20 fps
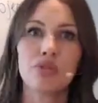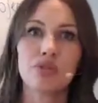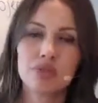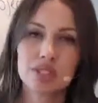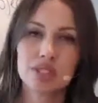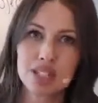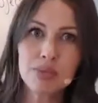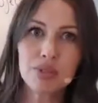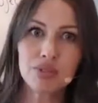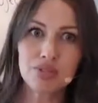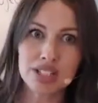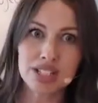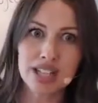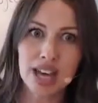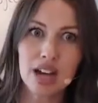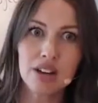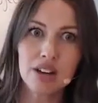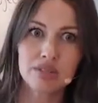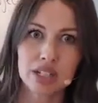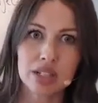Some of us
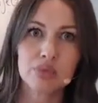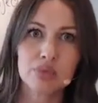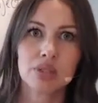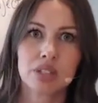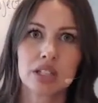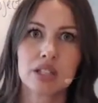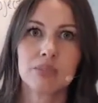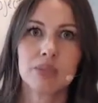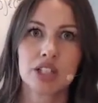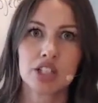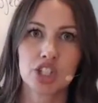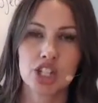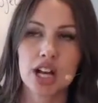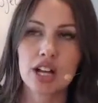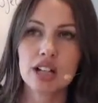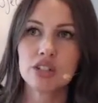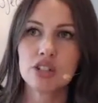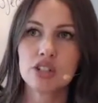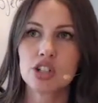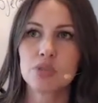have like really big
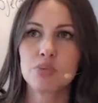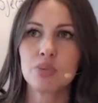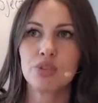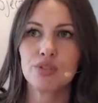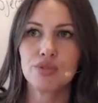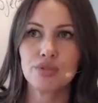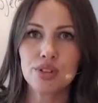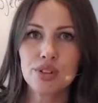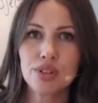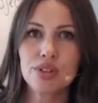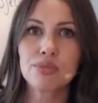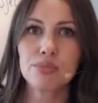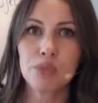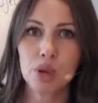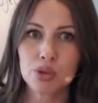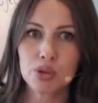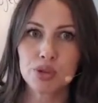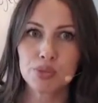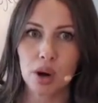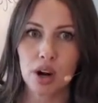challenges, but for the
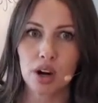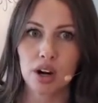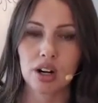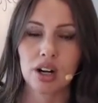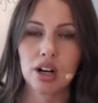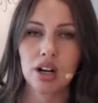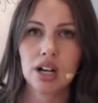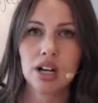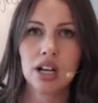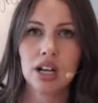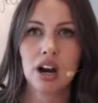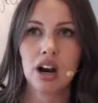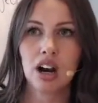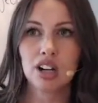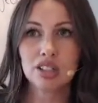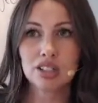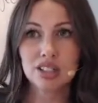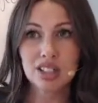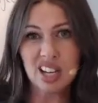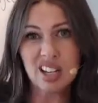most part,
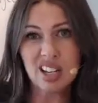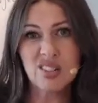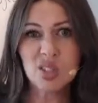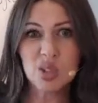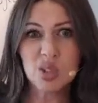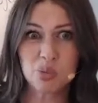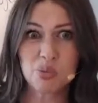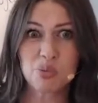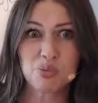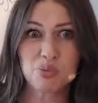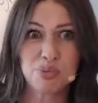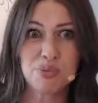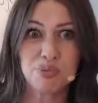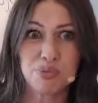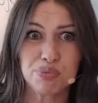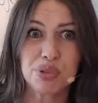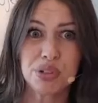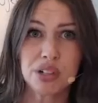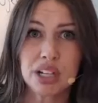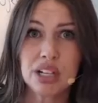our lives are
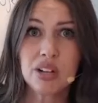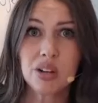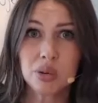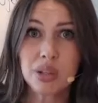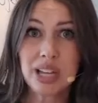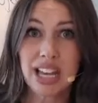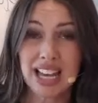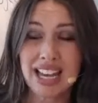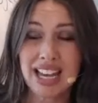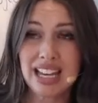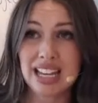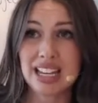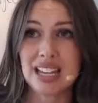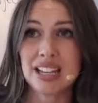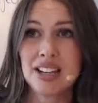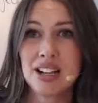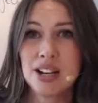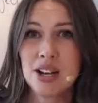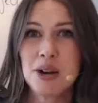pretty okay.